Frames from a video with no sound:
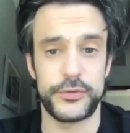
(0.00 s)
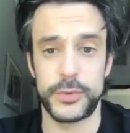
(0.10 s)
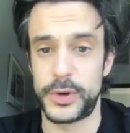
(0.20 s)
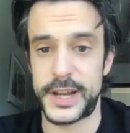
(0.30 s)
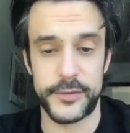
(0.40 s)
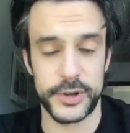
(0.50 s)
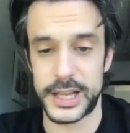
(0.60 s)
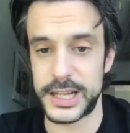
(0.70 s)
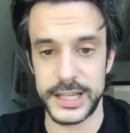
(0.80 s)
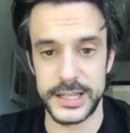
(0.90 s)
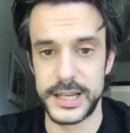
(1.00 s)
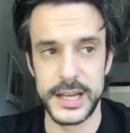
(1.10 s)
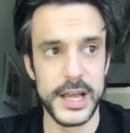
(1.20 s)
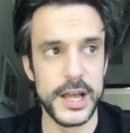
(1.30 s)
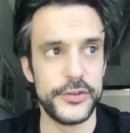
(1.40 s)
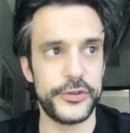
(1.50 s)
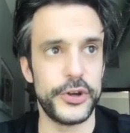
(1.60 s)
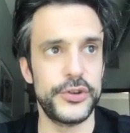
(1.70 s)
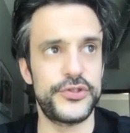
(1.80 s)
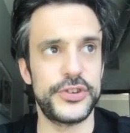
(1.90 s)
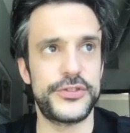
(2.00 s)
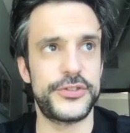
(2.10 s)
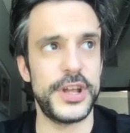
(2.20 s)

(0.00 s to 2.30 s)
with whatever they need so you just